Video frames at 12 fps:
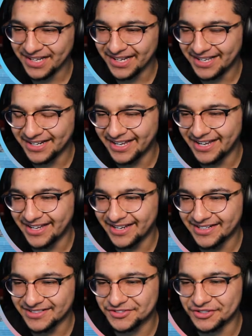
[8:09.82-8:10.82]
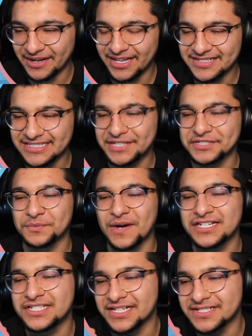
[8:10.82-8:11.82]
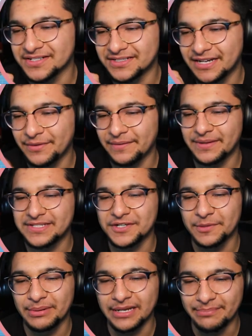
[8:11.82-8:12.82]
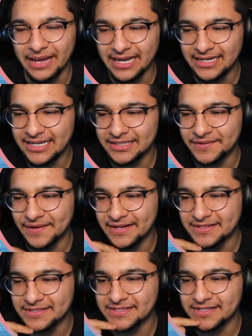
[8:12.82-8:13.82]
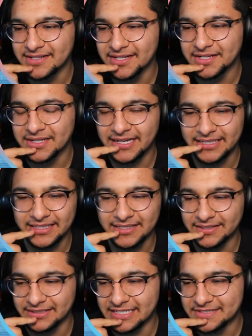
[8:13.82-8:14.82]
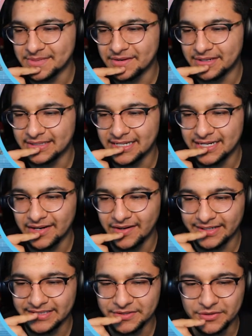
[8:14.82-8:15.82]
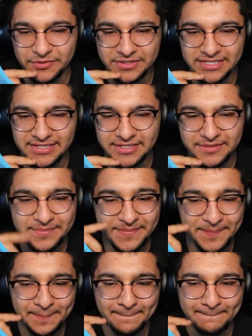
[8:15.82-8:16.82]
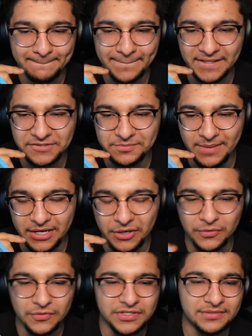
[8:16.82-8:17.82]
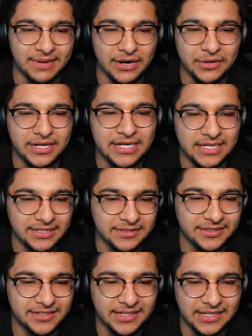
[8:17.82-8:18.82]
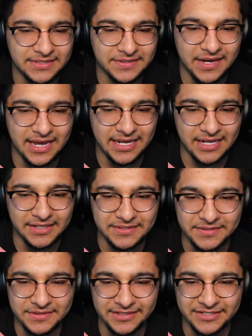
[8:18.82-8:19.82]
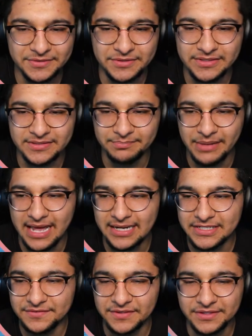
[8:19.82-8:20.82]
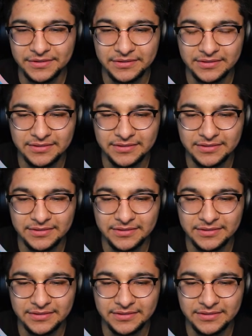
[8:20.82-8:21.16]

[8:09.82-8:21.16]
And then, so I guess that was Westchester, and then we went to go play Pally at their house, and then like that's me right there. That's the whole team. That's my coach, Maori. So yeah, so this was Pally's field,